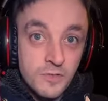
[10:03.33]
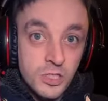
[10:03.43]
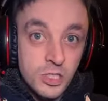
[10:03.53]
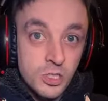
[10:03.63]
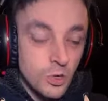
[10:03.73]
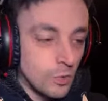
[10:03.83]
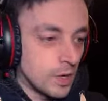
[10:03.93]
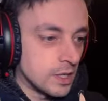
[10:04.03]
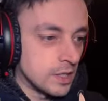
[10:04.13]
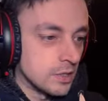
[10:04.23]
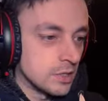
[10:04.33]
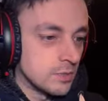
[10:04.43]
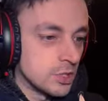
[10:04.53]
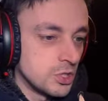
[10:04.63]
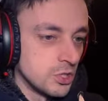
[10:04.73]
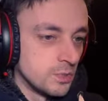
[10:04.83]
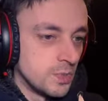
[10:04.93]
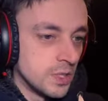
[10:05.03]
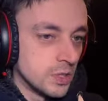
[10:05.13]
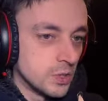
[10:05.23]
just a short while ago, so we should
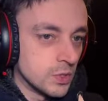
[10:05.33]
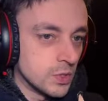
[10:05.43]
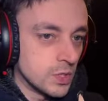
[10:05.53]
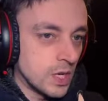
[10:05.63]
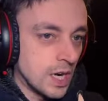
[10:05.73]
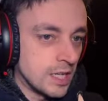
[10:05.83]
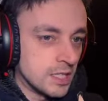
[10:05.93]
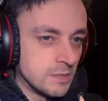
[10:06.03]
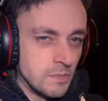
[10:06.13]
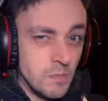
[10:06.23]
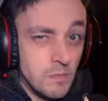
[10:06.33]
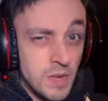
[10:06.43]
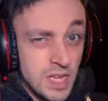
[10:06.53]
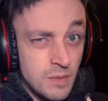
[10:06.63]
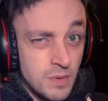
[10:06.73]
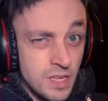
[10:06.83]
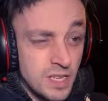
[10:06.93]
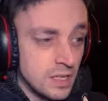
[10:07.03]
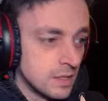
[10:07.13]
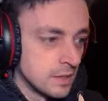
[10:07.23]
be alright.
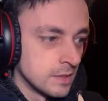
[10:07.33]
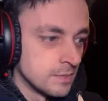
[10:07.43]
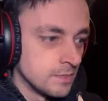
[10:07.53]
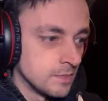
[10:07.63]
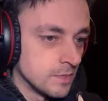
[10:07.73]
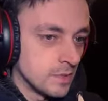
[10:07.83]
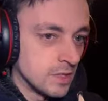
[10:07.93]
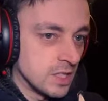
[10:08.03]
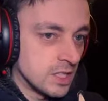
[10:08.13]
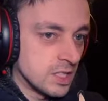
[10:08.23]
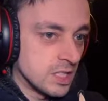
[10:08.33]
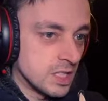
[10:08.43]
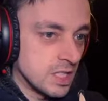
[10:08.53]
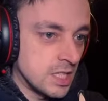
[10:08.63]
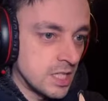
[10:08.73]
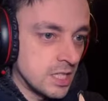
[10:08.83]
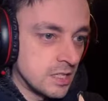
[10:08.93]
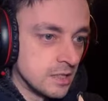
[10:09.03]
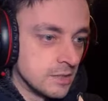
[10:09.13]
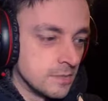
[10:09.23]
Maybe. Let's see
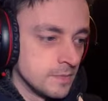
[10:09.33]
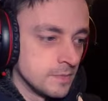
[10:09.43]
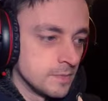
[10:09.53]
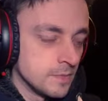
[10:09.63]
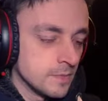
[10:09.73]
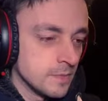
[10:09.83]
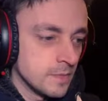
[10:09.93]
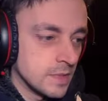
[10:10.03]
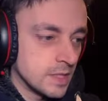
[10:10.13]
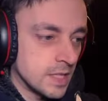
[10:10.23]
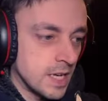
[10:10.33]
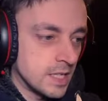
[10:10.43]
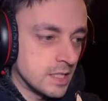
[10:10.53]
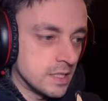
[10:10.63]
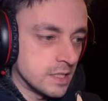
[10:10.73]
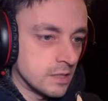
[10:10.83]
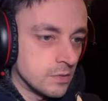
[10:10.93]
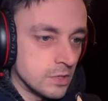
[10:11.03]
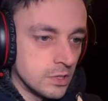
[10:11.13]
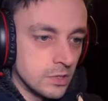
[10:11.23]
exit. I
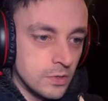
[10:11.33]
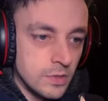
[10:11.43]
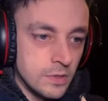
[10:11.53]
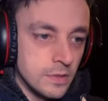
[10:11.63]
want to do the...